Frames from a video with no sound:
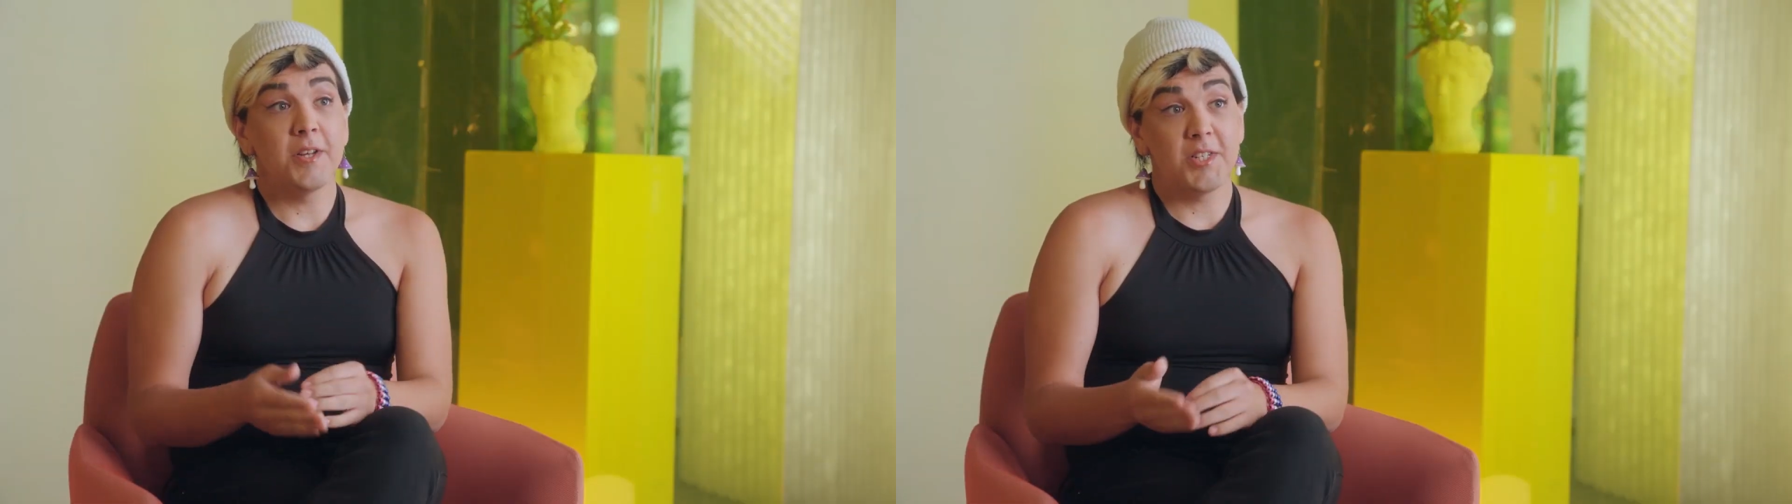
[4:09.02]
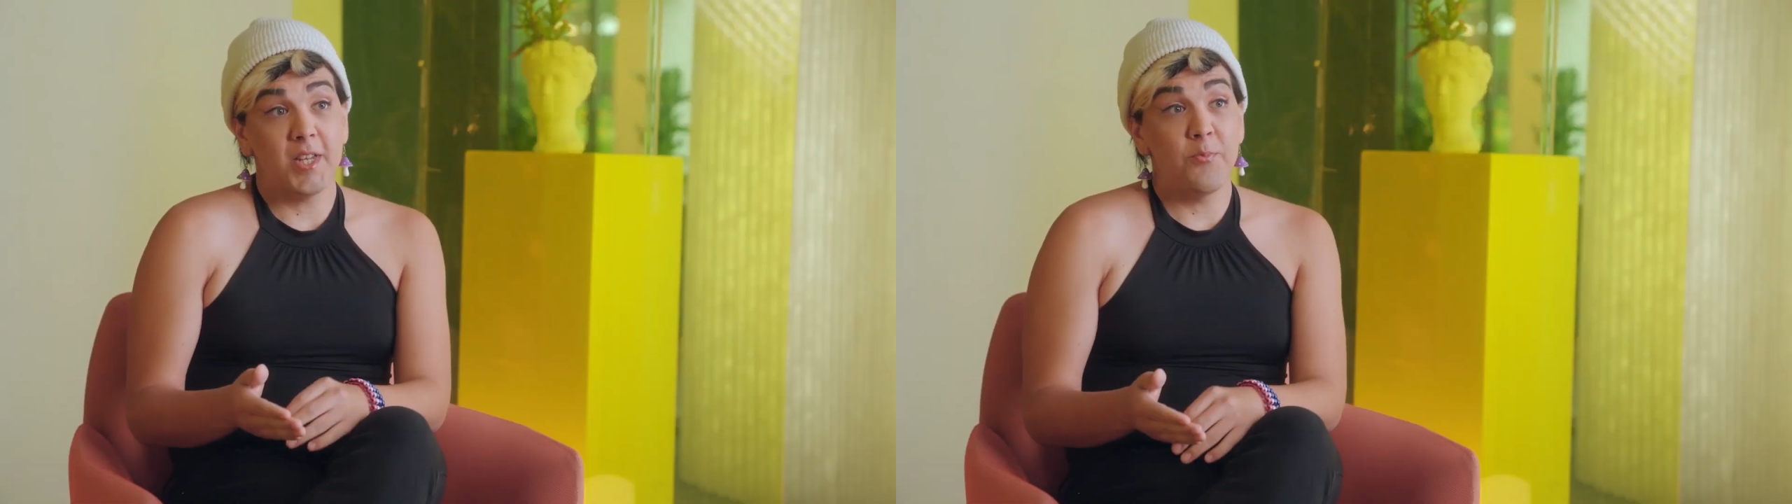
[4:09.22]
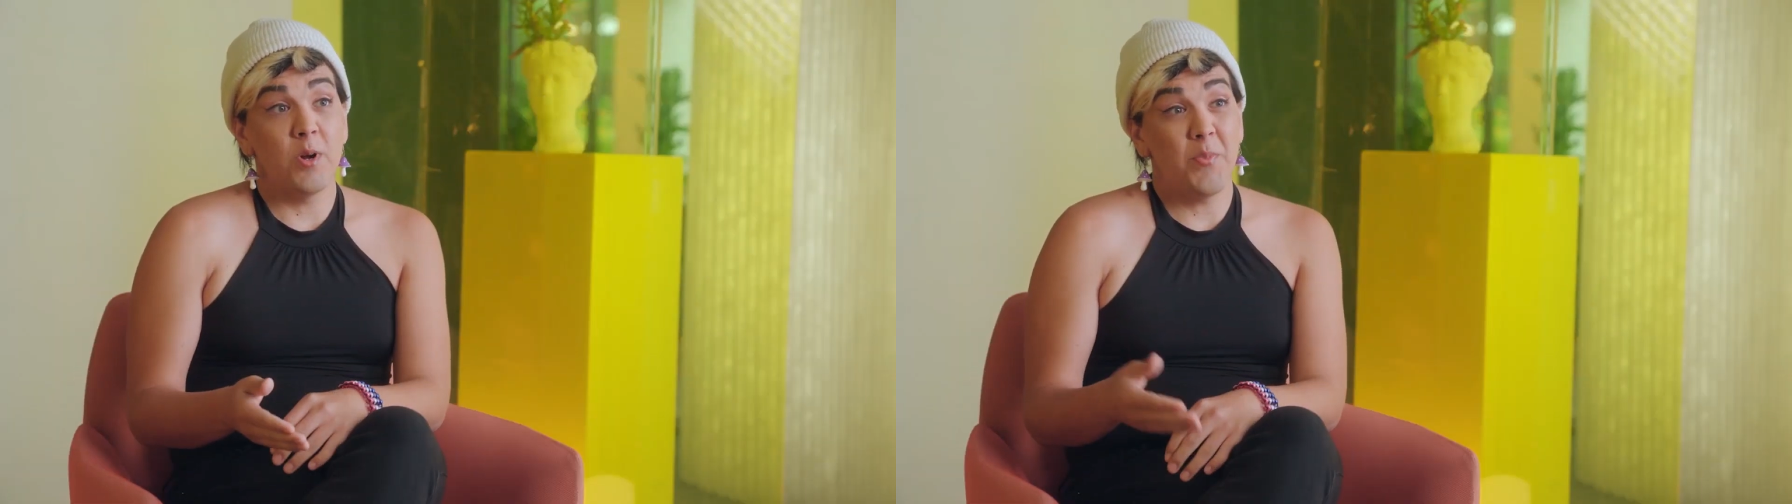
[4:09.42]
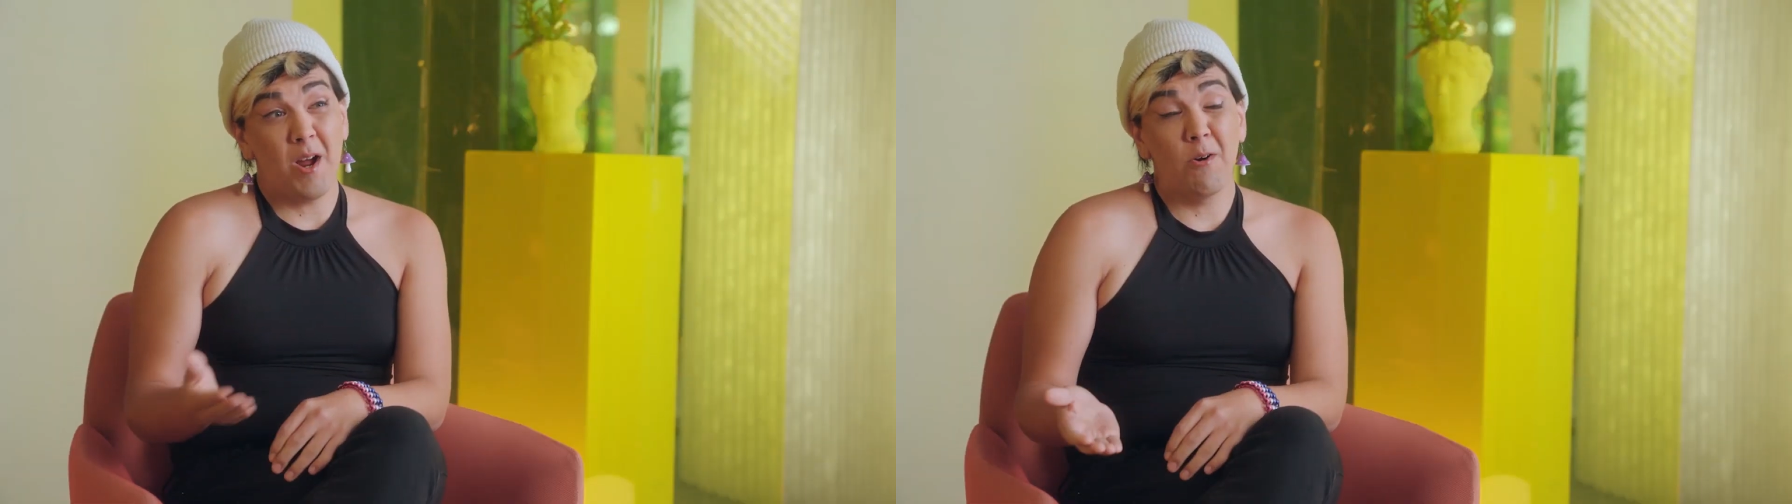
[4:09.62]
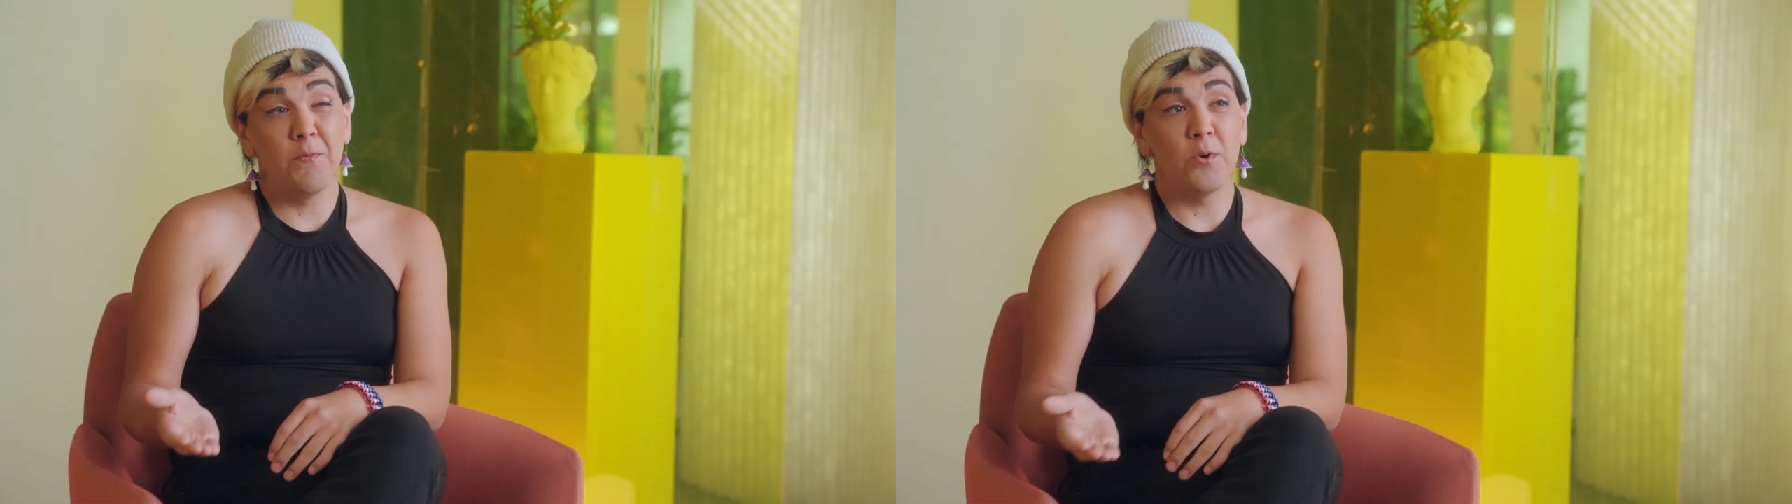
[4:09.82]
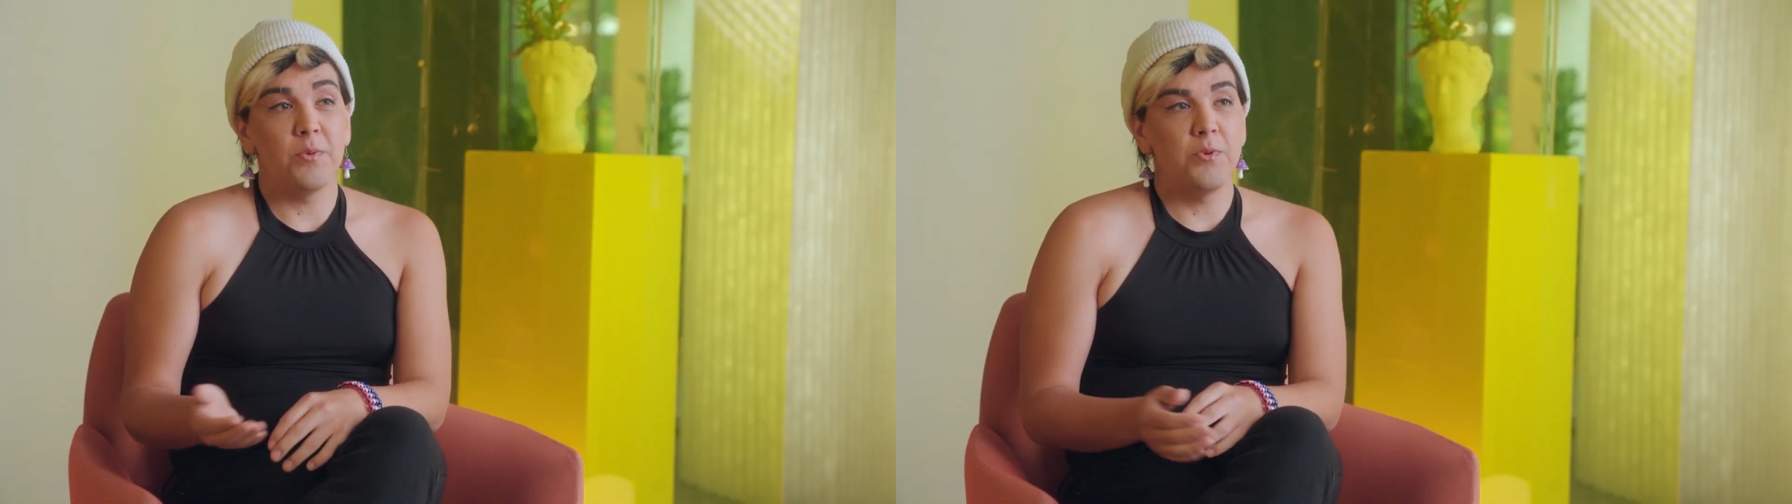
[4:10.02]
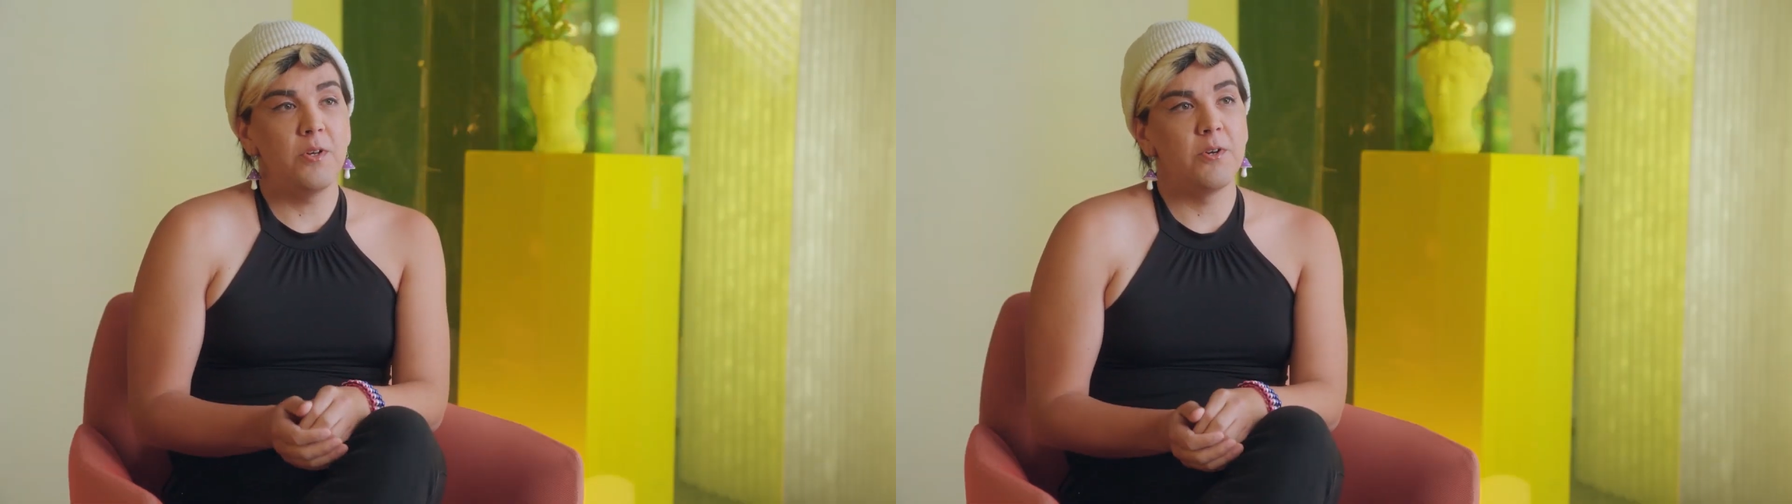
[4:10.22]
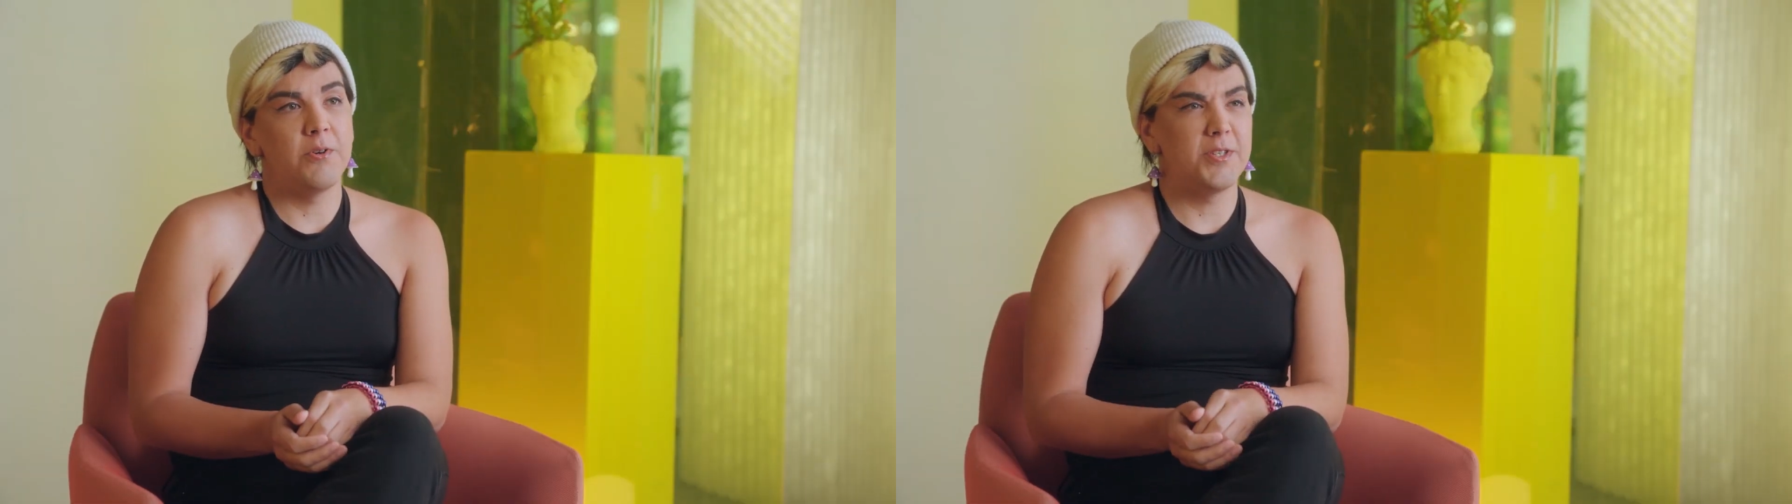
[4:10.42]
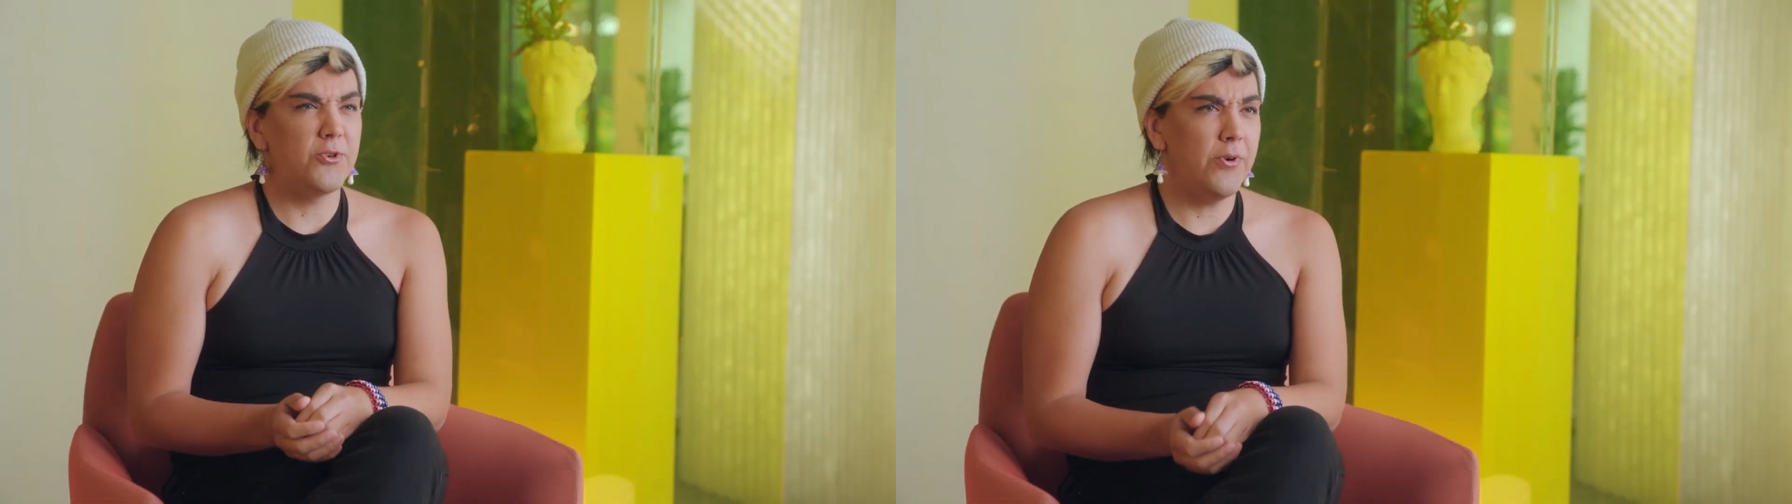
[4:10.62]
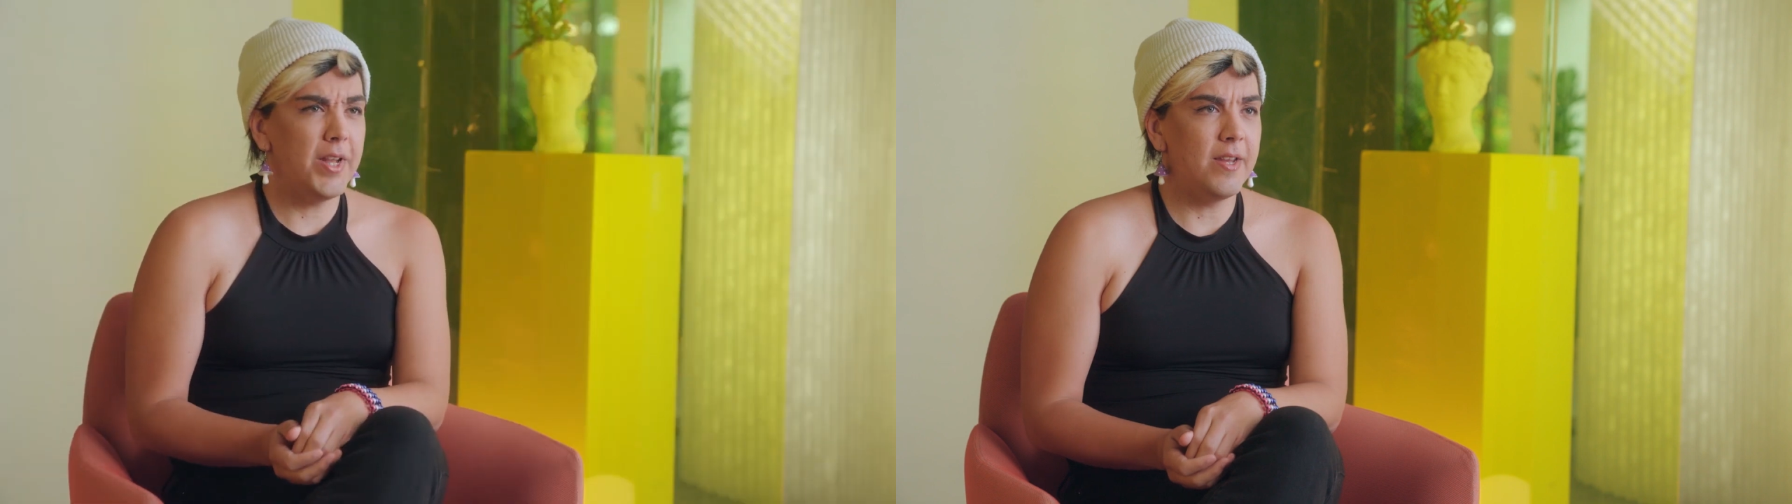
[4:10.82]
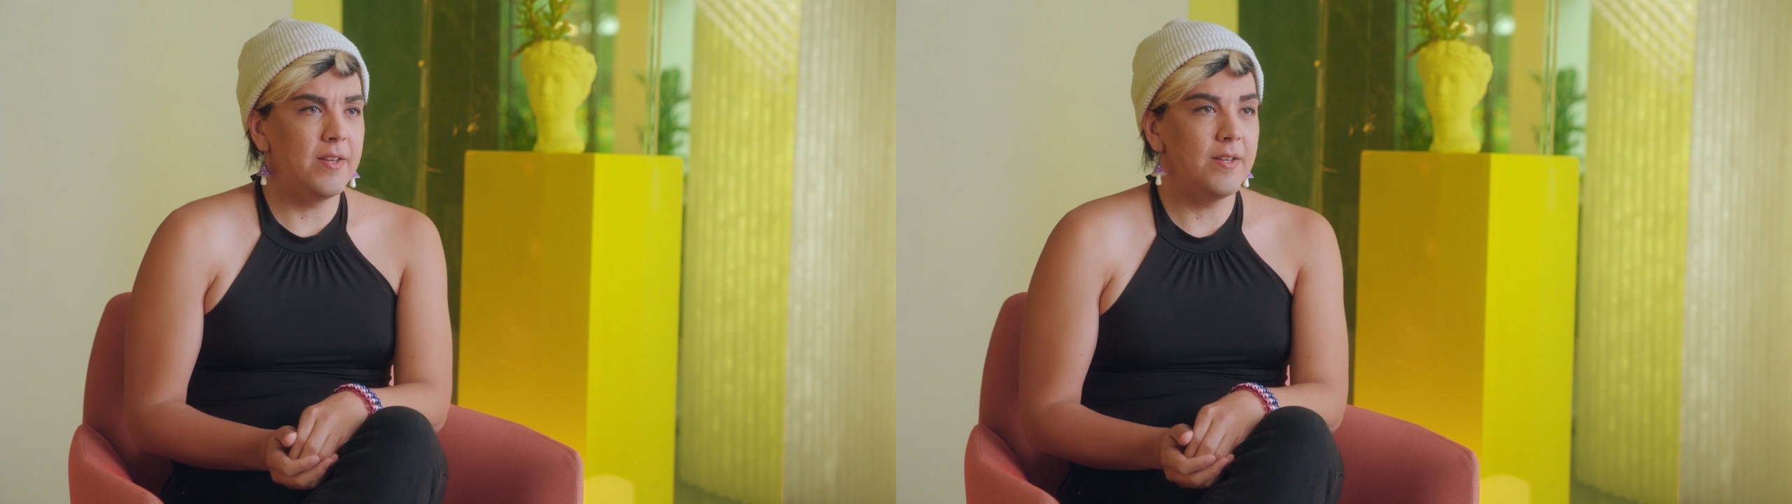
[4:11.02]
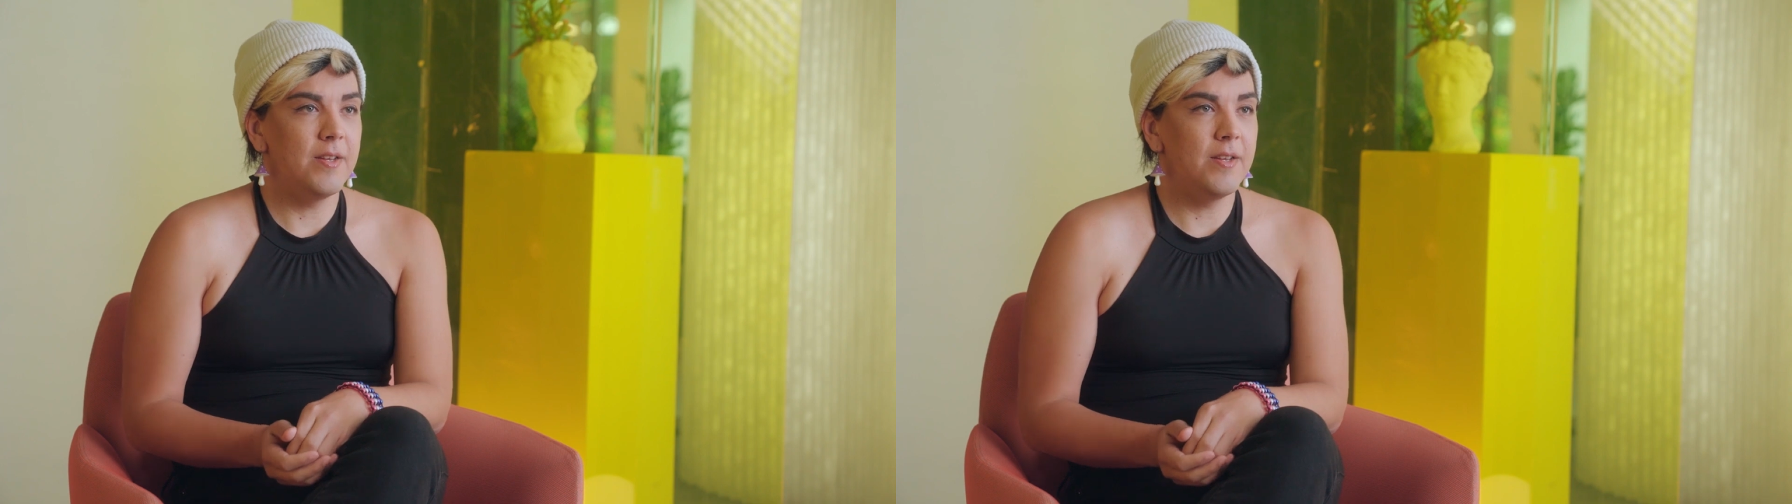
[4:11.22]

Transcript: on a separate powerful computer is great,